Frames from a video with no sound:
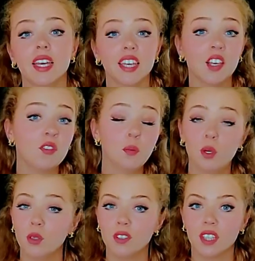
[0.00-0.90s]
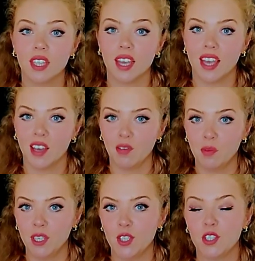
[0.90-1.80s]
If the products that I have
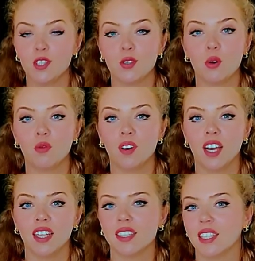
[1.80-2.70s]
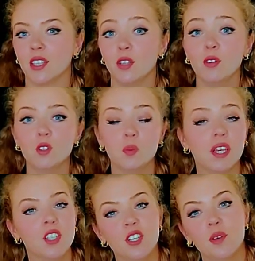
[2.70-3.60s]
mentioned so far did not speak
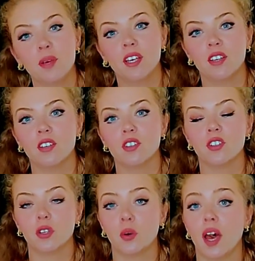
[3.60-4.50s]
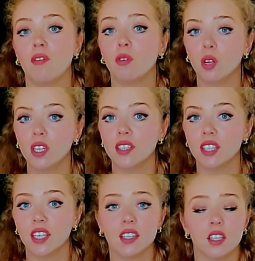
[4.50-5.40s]
to you because you have oily
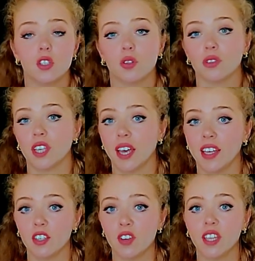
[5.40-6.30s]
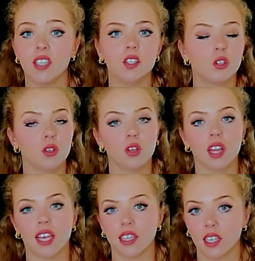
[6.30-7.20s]
skin, it's not dehydrated, you don't
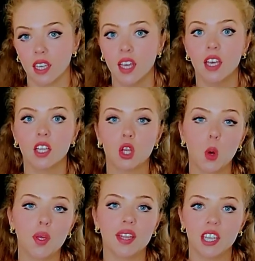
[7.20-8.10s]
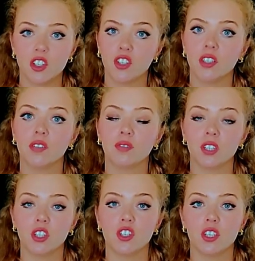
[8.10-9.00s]
like the glowing natural
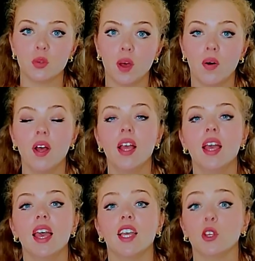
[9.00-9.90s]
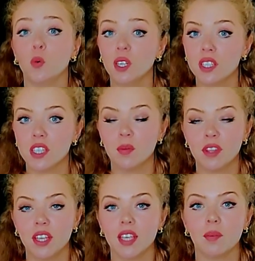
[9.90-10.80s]
finish as well, and you want
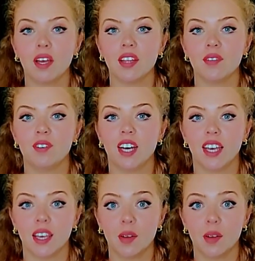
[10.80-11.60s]
something mattifying,